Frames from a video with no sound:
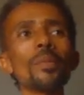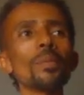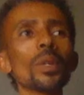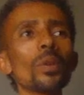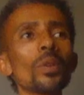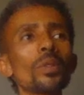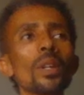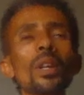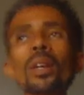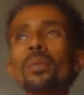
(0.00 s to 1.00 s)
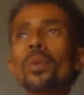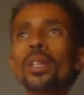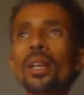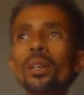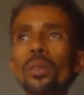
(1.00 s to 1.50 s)
Because
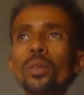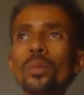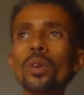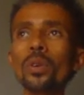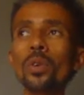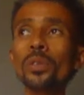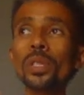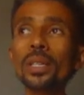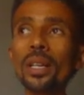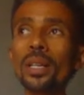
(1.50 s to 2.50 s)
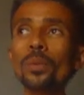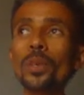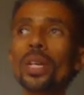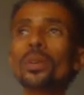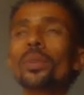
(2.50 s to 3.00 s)
considering
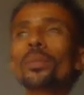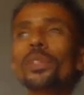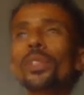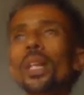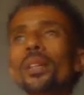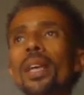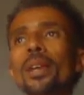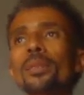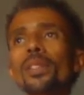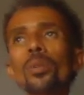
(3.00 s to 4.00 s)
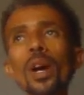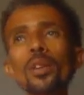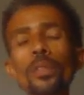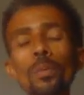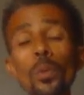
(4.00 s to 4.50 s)
model computational time is one
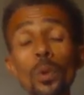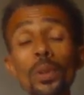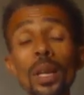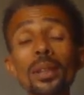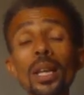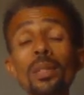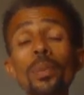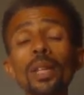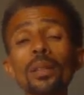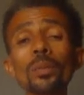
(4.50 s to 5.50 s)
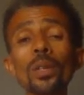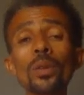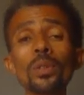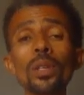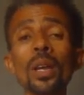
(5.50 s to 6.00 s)
of important aspects,
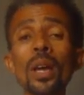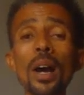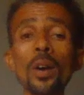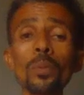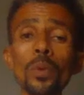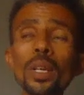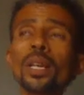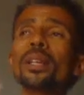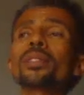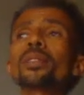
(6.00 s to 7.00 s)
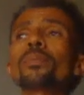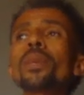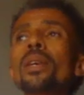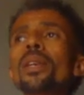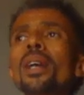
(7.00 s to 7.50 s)
because our model is
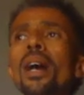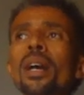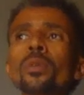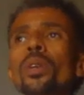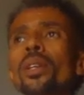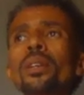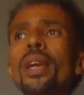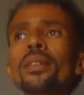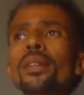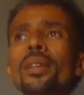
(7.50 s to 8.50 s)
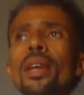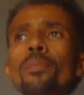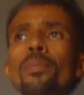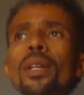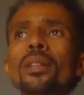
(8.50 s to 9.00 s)
maybe accurate,
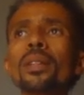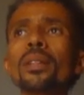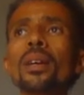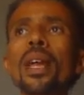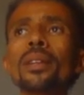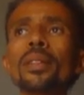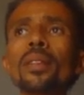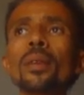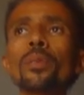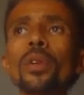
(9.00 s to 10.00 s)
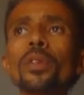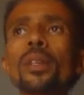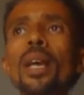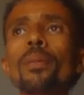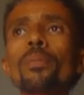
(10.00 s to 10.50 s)

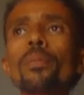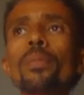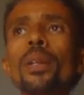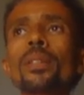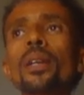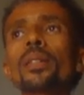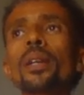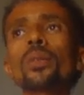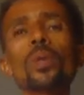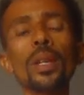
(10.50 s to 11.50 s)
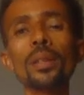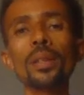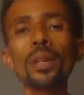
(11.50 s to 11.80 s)
99.9% accurate,